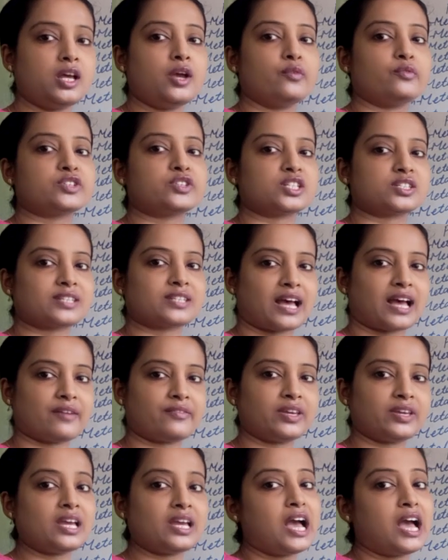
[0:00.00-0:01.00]
which is
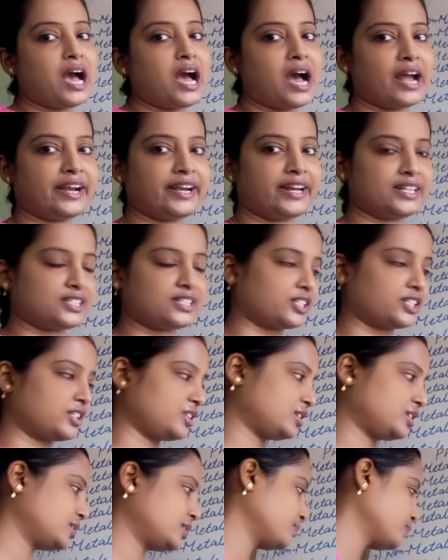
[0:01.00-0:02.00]
having high
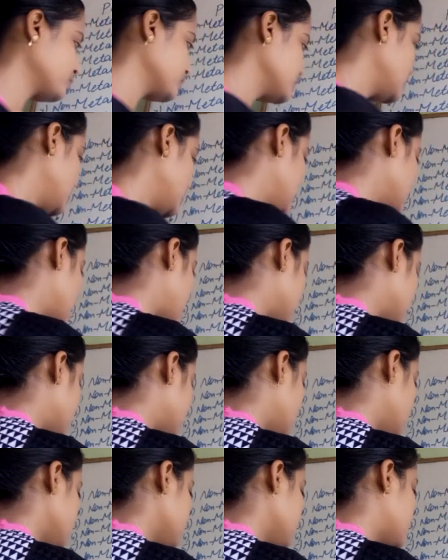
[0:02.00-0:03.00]
density. Now,
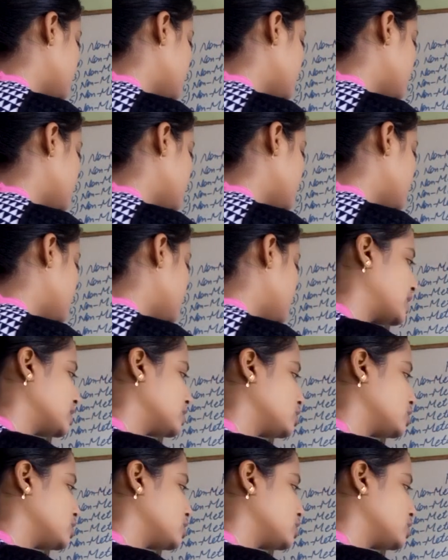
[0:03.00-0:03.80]
non-metals are